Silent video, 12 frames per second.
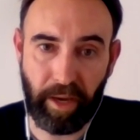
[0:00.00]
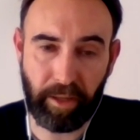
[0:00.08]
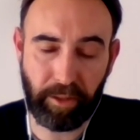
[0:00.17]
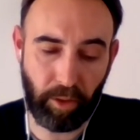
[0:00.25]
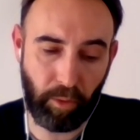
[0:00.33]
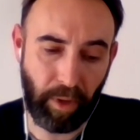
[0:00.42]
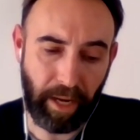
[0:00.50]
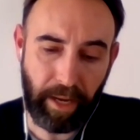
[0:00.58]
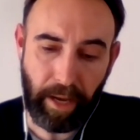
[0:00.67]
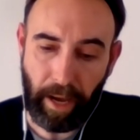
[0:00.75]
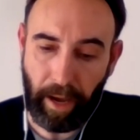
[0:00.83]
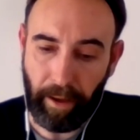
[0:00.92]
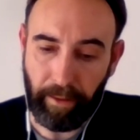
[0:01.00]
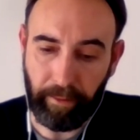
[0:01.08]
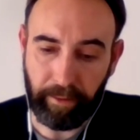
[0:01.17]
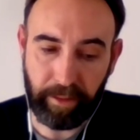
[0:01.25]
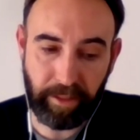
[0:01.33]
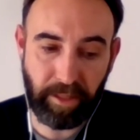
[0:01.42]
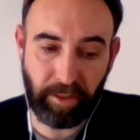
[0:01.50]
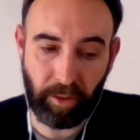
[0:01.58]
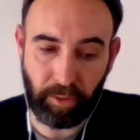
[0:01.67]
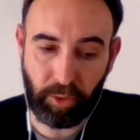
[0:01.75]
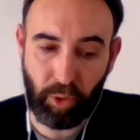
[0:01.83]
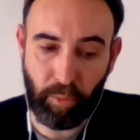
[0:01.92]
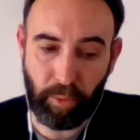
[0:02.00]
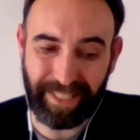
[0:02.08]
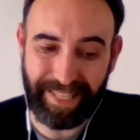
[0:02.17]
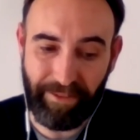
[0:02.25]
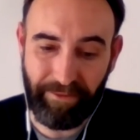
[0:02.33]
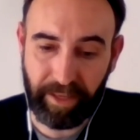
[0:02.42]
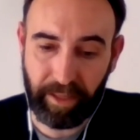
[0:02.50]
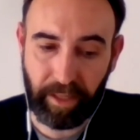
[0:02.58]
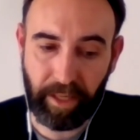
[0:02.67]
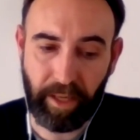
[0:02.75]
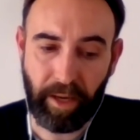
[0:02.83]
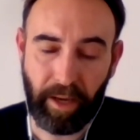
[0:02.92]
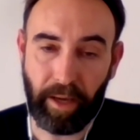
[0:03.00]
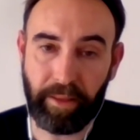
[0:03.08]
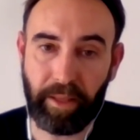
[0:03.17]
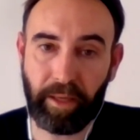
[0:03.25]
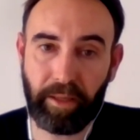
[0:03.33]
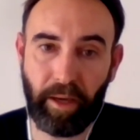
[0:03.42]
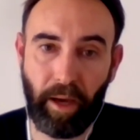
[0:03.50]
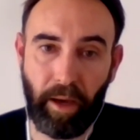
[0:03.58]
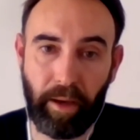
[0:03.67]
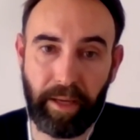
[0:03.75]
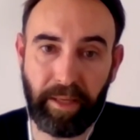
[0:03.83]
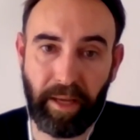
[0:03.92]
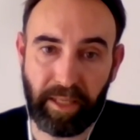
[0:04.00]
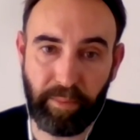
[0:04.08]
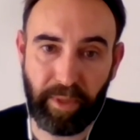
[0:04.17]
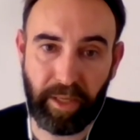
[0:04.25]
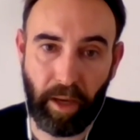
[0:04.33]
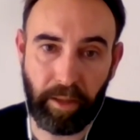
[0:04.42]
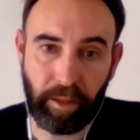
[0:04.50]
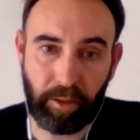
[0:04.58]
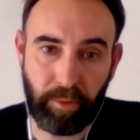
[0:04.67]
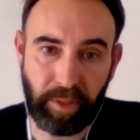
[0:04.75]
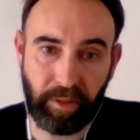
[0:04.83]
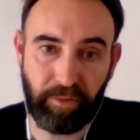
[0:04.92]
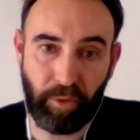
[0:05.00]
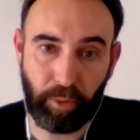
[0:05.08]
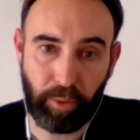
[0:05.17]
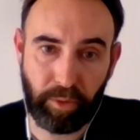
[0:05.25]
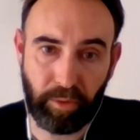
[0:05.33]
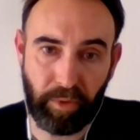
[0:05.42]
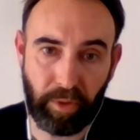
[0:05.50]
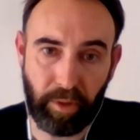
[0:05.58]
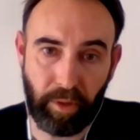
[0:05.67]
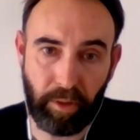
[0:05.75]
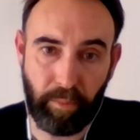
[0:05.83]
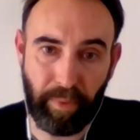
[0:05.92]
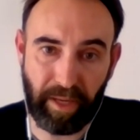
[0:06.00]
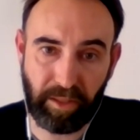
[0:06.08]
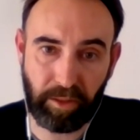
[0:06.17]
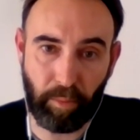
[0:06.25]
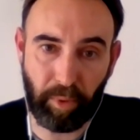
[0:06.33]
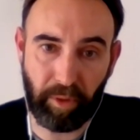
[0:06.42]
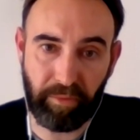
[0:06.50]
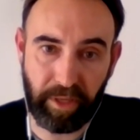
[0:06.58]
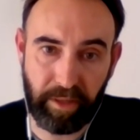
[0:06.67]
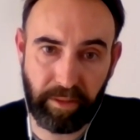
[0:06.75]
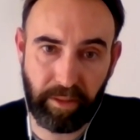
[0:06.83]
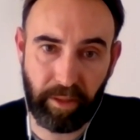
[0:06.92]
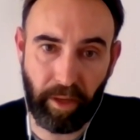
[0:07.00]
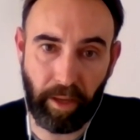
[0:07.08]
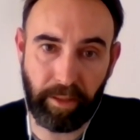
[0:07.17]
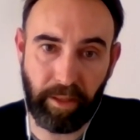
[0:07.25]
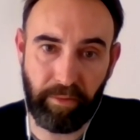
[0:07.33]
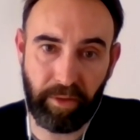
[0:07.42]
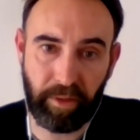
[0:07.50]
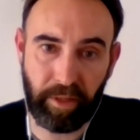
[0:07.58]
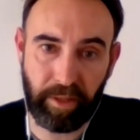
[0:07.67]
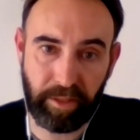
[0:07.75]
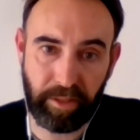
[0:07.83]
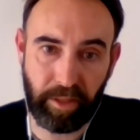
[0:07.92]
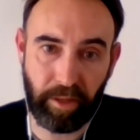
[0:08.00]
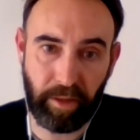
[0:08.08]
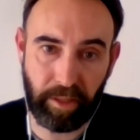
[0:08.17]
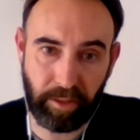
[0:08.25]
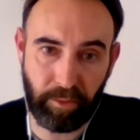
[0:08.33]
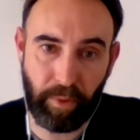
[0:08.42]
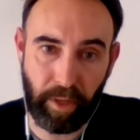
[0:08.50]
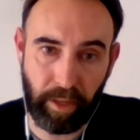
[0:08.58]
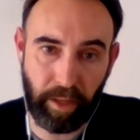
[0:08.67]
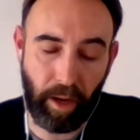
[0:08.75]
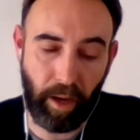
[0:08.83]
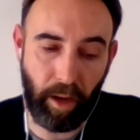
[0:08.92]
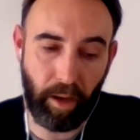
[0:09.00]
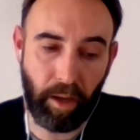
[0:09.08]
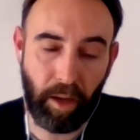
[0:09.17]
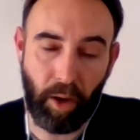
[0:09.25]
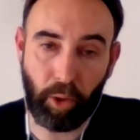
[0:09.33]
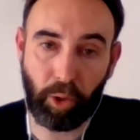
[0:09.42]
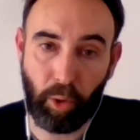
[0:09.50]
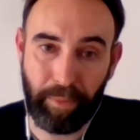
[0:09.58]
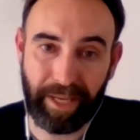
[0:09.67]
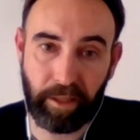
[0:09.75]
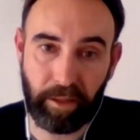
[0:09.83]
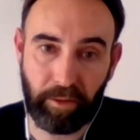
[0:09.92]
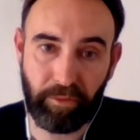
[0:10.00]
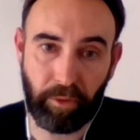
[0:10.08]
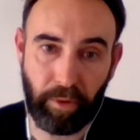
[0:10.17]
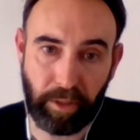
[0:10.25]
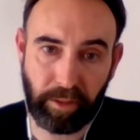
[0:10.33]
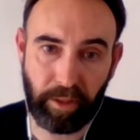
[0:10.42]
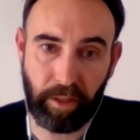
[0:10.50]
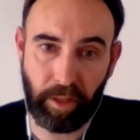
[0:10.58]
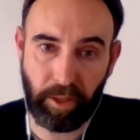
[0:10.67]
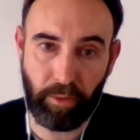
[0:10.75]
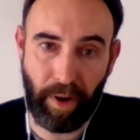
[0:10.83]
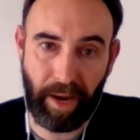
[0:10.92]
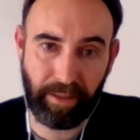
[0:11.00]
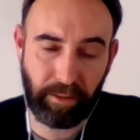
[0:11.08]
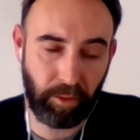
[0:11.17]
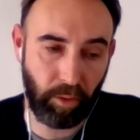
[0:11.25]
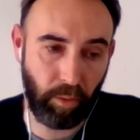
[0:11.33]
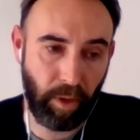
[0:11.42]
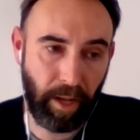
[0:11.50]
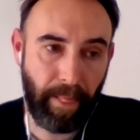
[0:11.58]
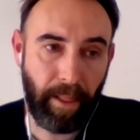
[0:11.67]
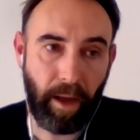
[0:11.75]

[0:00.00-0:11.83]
there. So this is not new, but definitely I think it has been an increasing focus over the past couple of years, and definitely this year is really a go big year for us in the US. So